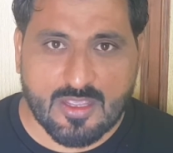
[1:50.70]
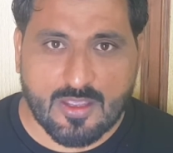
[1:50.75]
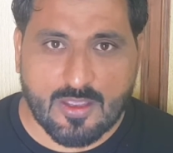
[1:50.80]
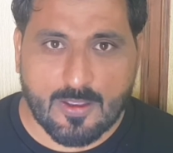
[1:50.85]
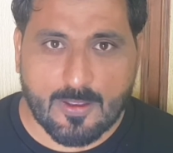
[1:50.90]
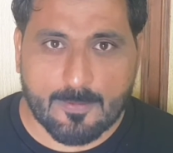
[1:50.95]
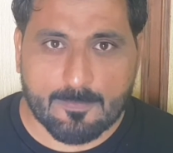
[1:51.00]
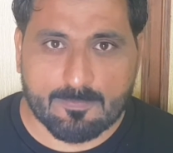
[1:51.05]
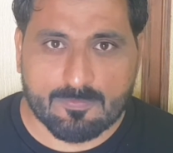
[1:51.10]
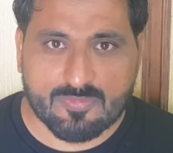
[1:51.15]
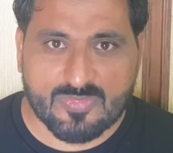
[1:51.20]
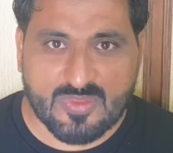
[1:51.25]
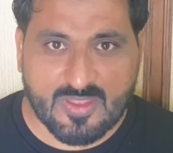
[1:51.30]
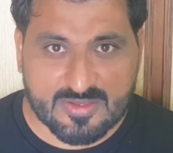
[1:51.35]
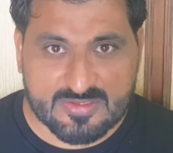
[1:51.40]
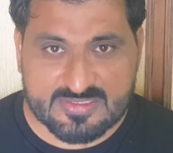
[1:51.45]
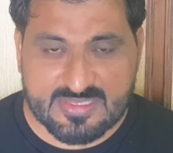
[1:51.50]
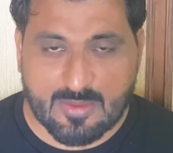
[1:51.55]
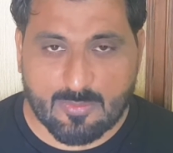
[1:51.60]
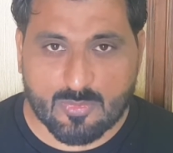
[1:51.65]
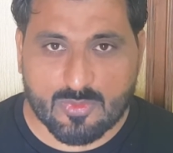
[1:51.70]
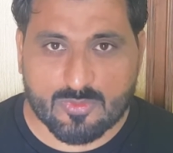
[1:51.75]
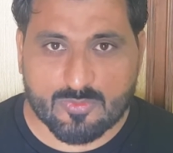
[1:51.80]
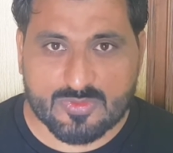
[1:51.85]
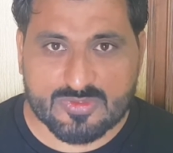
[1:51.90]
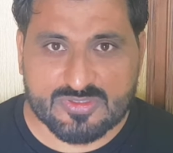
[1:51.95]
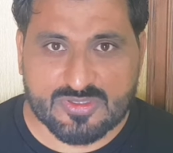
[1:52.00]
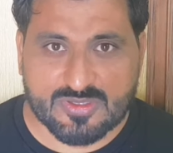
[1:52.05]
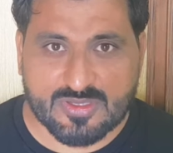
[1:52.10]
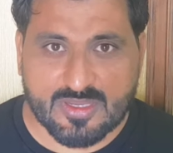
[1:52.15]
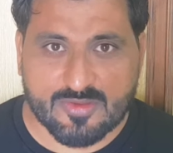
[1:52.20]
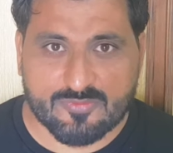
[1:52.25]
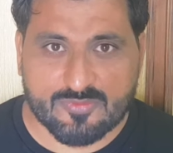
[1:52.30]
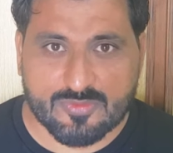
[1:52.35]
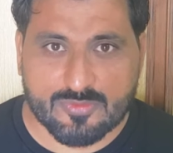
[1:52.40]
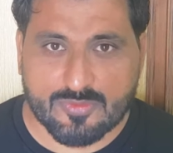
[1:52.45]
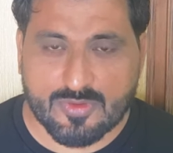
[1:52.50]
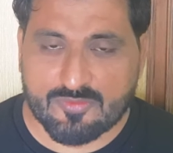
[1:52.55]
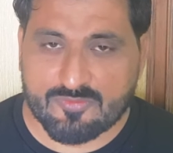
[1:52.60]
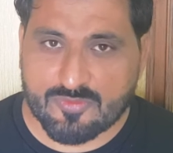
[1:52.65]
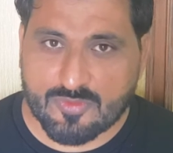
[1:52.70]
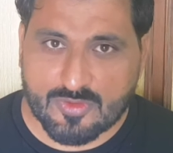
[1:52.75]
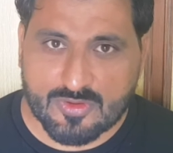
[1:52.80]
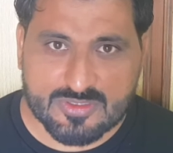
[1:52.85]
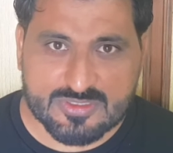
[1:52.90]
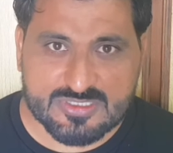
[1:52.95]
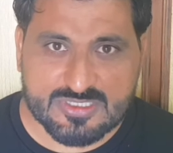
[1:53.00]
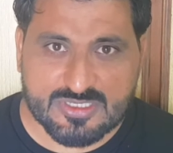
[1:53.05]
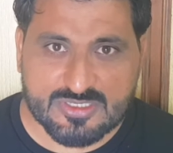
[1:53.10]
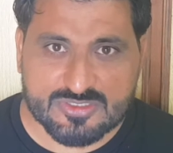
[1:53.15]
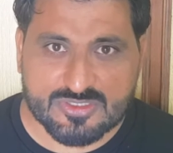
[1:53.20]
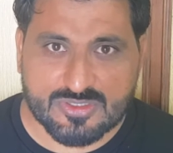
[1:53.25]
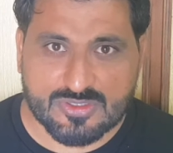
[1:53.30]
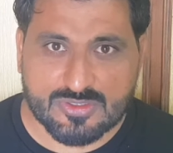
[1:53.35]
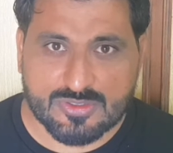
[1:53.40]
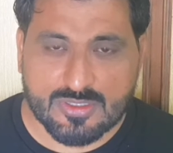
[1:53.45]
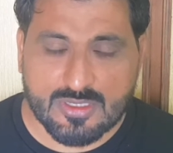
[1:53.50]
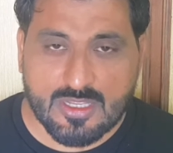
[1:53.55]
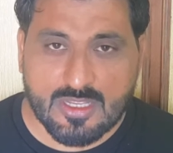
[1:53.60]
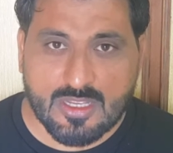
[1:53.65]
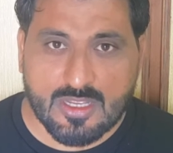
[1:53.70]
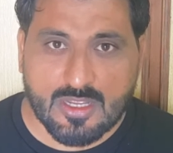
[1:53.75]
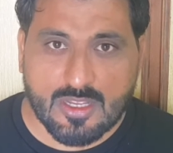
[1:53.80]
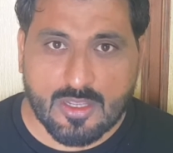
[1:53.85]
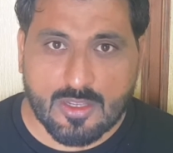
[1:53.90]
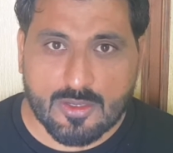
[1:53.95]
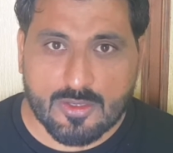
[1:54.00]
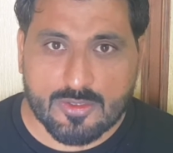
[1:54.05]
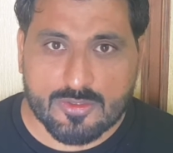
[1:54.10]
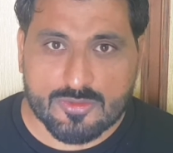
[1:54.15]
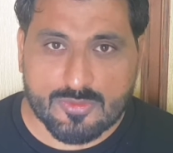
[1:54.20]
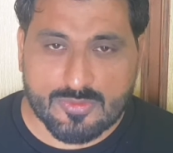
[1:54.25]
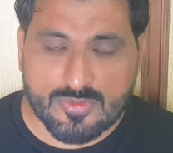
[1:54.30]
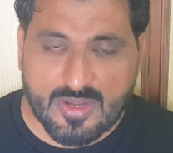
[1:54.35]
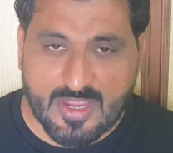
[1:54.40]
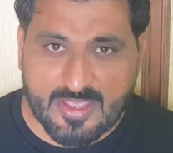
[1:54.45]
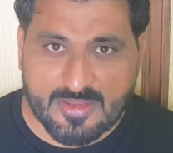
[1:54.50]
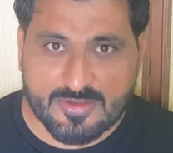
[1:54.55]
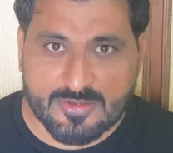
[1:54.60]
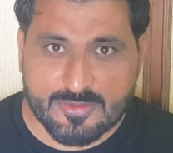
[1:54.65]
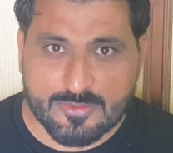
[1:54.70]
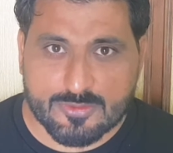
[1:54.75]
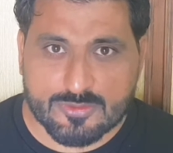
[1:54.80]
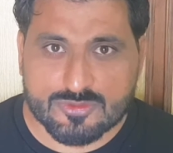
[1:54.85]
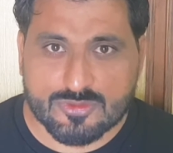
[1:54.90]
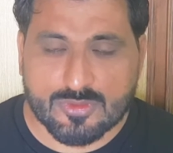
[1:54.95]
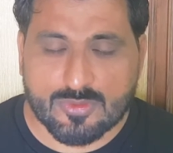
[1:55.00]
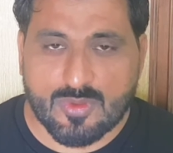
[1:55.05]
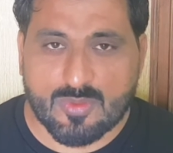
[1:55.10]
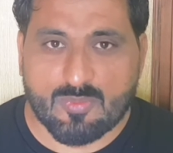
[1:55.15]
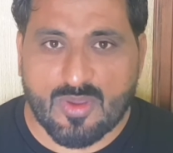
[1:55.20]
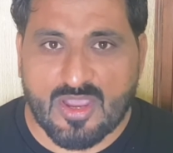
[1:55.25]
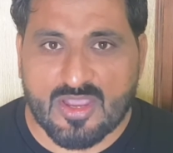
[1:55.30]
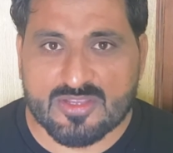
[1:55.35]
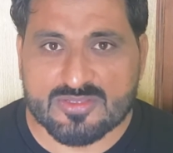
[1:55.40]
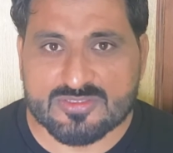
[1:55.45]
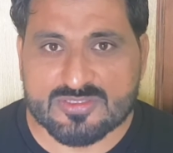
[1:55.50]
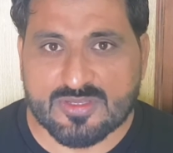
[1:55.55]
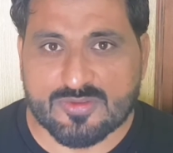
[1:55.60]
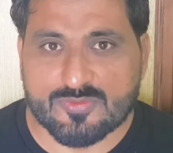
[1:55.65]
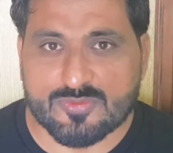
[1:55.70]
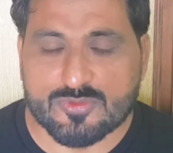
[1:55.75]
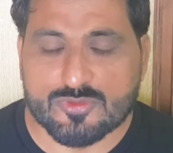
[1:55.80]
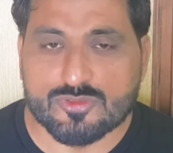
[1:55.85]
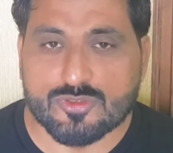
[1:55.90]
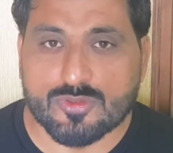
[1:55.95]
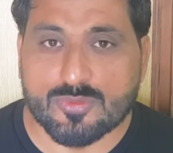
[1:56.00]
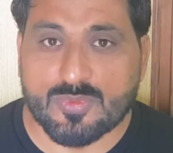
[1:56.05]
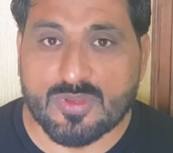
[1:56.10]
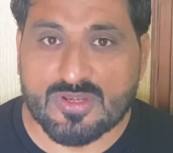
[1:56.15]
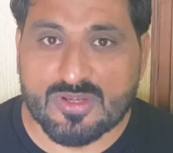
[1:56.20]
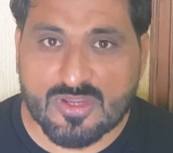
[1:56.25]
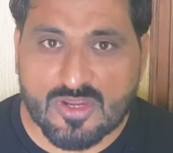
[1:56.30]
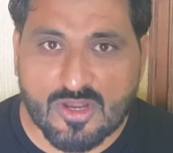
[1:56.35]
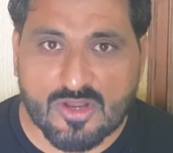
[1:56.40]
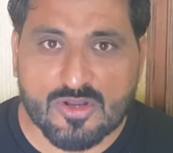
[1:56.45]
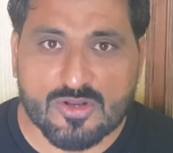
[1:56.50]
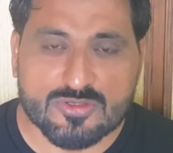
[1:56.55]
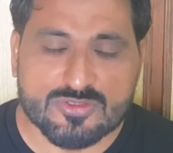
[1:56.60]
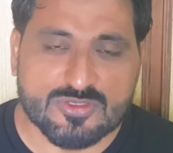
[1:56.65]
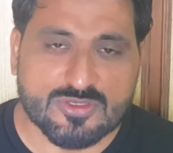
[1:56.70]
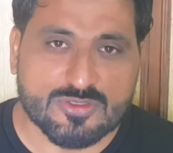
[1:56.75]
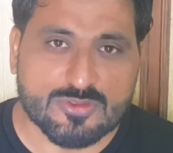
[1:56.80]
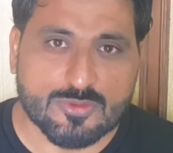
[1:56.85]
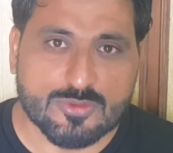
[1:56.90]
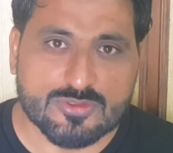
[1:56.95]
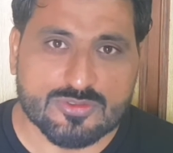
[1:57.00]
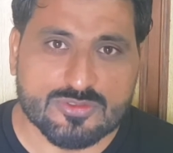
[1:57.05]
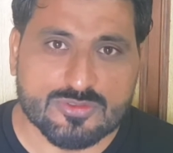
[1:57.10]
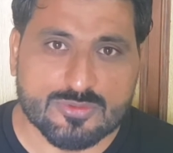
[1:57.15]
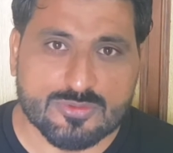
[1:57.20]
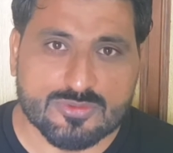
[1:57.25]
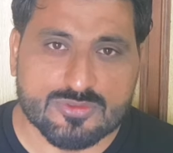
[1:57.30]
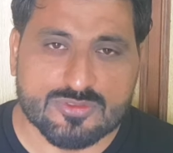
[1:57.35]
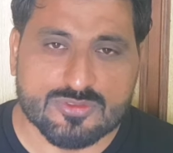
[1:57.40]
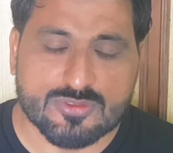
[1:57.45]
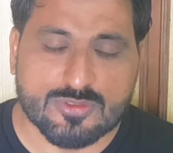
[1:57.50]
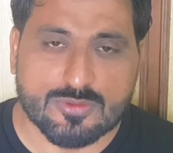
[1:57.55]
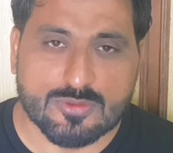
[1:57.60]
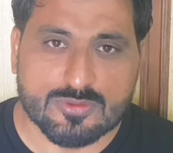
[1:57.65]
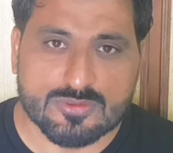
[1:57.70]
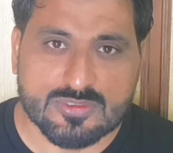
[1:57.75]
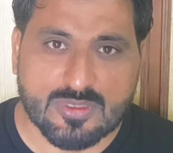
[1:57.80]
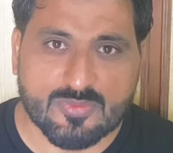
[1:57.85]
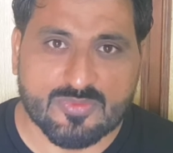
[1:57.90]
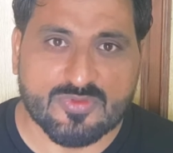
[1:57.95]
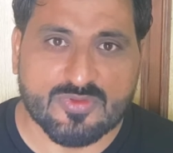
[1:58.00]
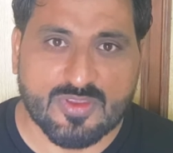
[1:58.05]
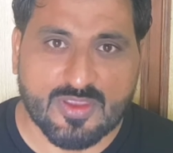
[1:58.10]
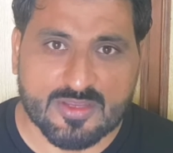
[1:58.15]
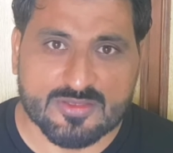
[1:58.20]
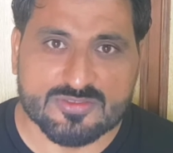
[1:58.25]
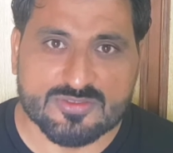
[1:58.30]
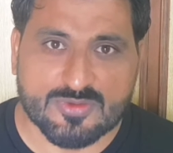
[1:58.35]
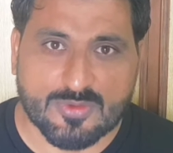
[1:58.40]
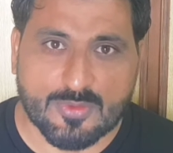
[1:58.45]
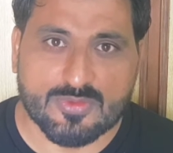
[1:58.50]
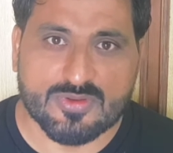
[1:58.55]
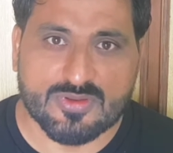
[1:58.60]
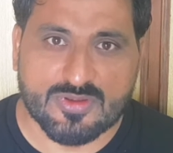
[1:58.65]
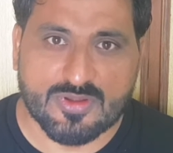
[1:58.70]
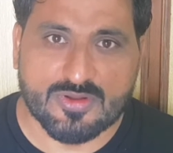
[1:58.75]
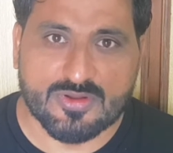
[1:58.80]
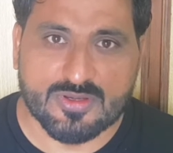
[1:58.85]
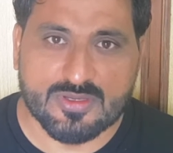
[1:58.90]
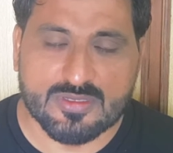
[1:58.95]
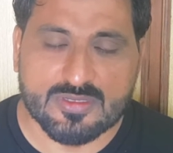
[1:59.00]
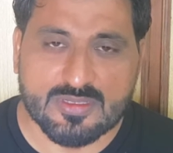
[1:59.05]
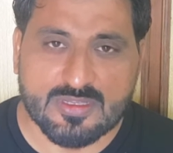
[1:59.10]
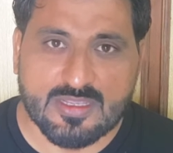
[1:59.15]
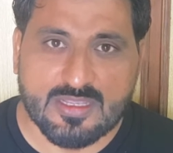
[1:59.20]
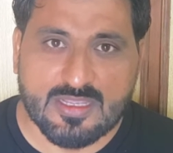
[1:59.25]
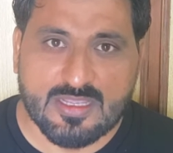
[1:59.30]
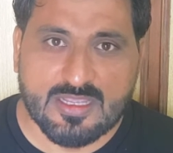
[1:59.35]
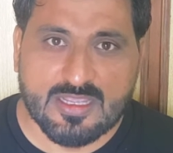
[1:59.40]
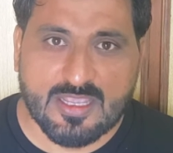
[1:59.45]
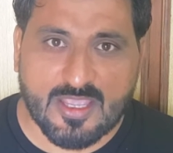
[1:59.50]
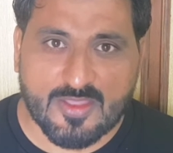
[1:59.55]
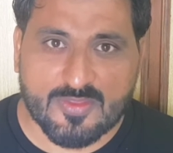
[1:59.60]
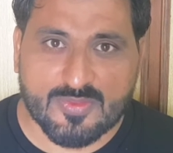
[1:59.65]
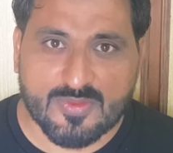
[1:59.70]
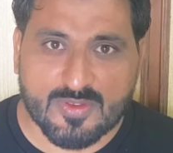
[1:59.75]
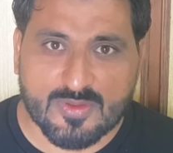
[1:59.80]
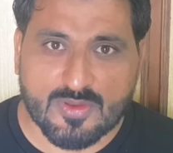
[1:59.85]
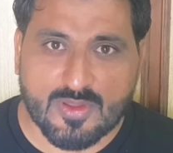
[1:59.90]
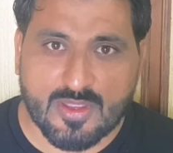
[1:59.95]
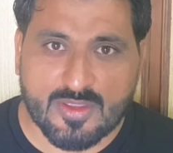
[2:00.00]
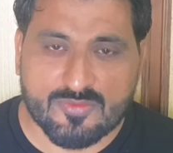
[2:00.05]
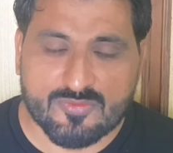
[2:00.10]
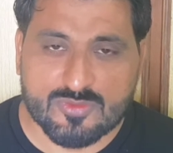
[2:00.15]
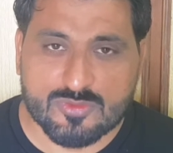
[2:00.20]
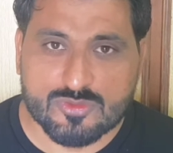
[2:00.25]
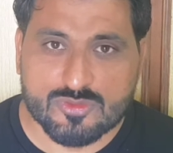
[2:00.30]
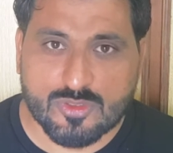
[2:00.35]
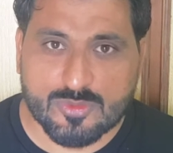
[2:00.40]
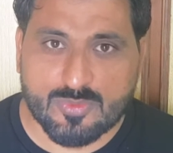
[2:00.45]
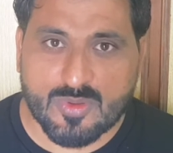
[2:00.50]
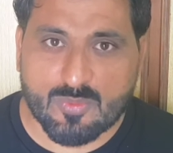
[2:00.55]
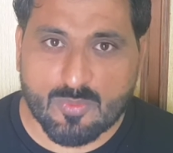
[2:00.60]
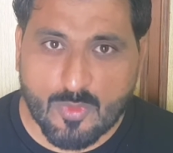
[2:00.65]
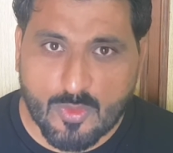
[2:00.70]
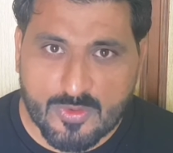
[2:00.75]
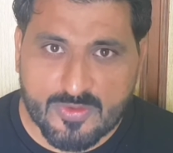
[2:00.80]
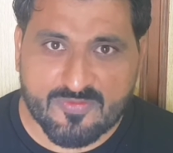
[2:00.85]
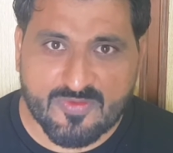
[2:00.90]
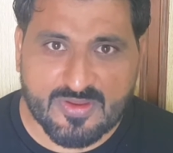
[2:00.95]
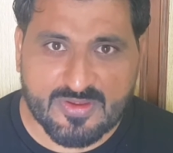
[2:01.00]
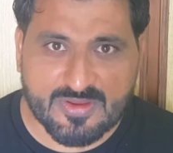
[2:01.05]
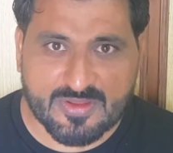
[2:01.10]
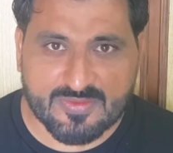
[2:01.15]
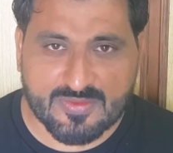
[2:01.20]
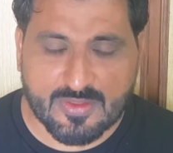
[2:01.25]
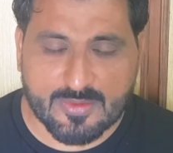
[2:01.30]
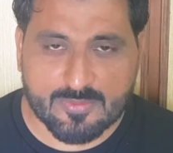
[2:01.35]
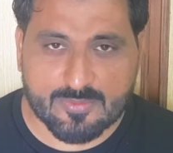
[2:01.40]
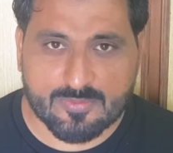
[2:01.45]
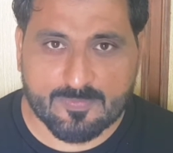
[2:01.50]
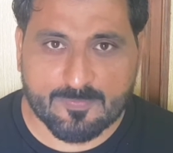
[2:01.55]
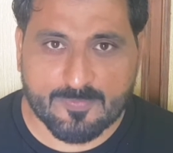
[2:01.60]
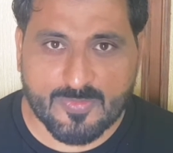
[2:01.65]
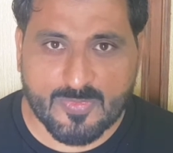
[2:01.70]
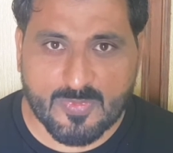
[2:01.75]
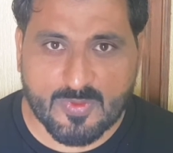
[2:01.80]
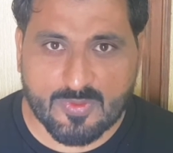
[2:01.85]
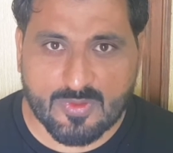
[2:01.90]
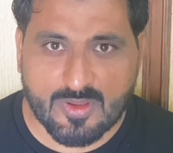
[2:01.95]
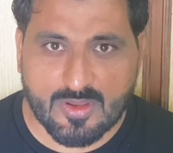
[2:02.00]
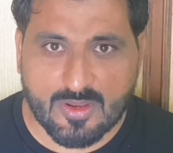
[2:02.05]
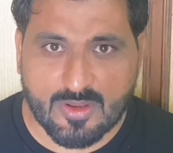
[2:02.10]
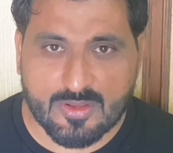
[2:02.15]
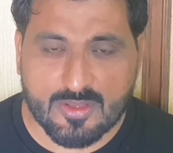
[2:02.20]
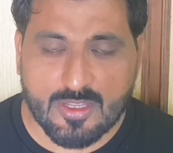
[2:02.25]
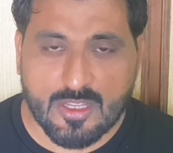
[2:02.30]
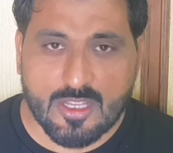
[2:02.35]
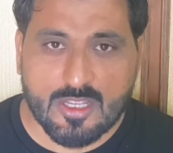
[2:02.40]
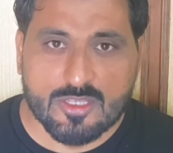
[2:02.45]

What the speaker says: The example which I give you, if you are a teacher, your attitude should be positive. You should be encouraging your students to do something extraordinary in their life. You should be motivating them. Okay,